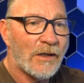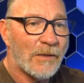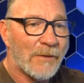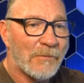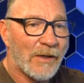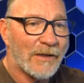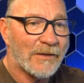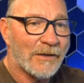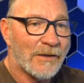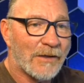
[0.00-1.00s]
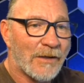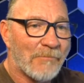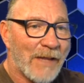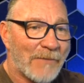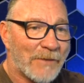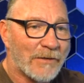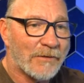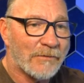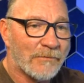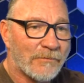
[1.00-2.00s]
People like Mad
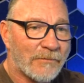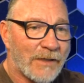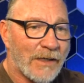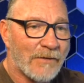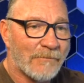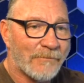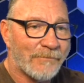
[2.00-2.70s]
Mick, yeah.